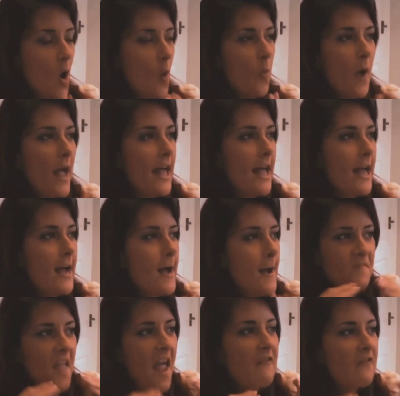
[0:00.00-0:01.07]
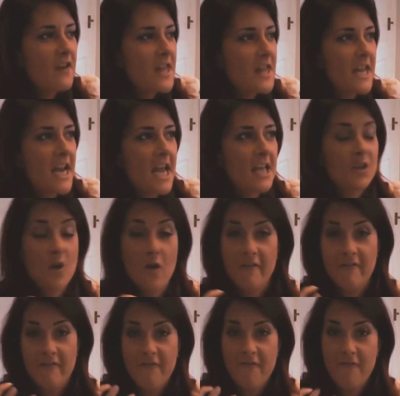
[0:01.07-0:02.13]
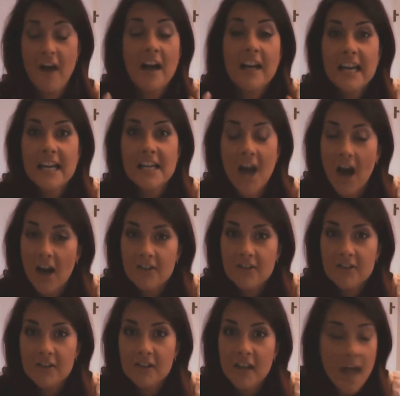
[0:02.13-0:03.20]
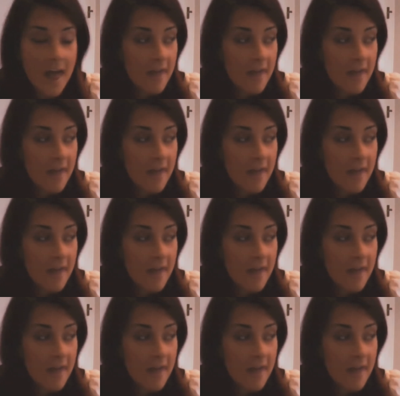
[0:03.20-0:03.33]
where everything has gone fucking nuts.